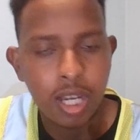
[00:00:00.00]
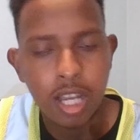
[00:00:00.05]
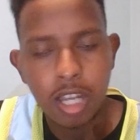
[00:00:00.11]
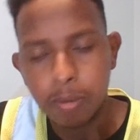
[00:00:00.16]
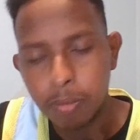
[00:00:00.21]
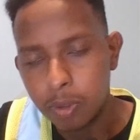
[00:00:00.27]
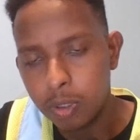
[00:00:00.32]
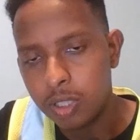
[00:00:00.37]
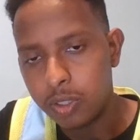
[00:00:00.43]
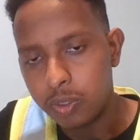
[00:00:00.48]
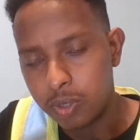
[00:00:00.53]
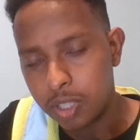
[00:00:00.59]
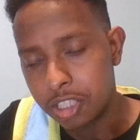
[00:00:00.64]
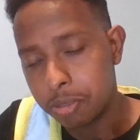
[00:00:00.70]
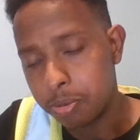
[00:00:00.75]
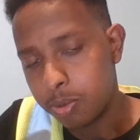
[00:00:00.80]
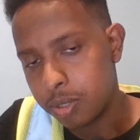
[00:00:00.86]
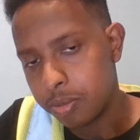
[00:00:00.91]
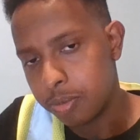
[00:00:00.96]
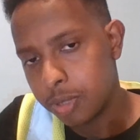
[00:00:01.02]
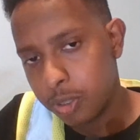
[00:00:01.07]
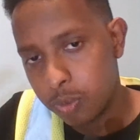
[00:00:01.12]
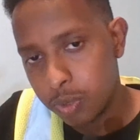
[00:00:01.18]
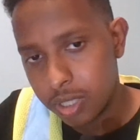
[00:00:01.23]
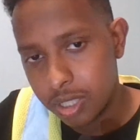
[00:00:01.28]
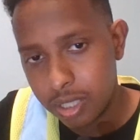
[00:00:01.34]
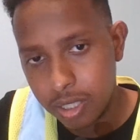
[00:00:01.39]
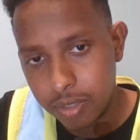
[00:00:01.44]
able to experiment
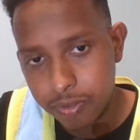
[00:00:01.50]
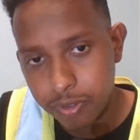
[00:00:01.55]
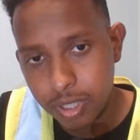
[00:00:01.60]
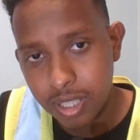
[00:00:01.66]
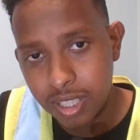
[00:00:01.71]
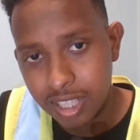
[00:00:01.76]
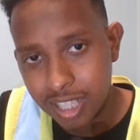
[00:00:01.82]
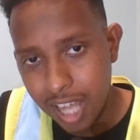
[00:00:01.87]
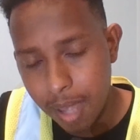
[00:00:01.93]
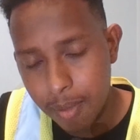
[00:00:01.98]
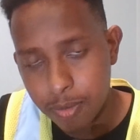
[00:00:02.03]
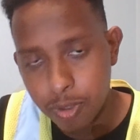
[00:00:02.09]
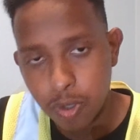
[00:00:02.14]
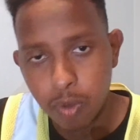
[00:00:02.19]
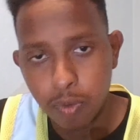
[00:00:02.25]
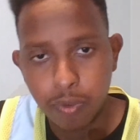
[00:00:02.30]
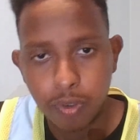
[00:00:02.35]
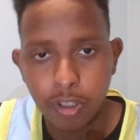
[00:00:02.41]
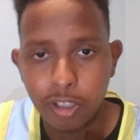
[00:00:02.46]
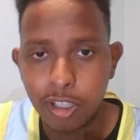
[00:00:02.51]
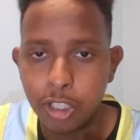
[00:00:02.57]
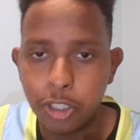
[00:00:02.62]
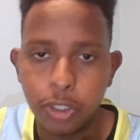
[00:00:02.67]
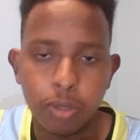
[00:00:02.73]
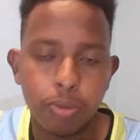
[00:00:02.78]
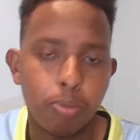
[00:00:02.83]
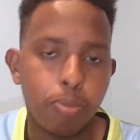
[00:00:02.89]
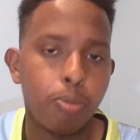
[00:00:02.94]
with the different types of
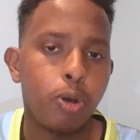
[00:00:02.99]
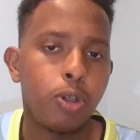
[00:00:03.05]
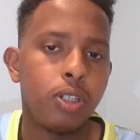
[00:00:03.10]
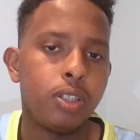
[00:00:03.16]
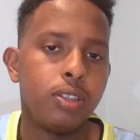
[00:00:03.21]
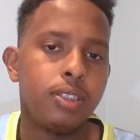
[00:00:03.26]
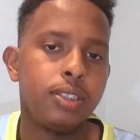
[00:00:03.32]
foundation models.